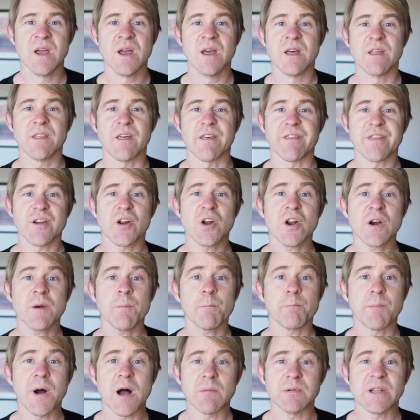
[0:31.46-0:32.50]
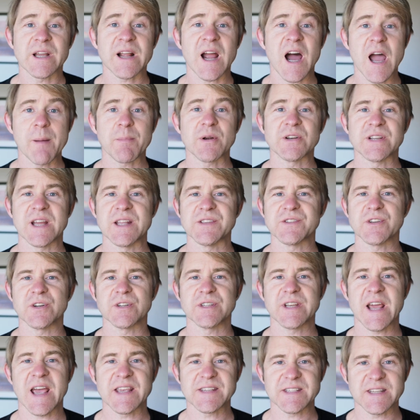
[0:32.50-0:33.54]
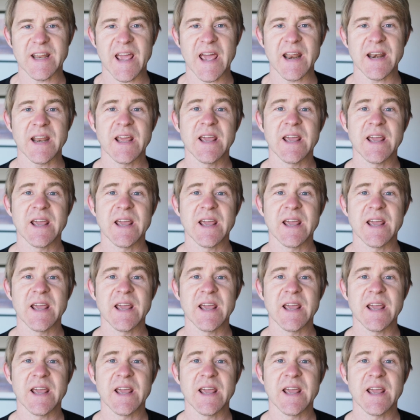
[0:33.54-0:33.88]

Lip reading: The third public Hypertensor testnet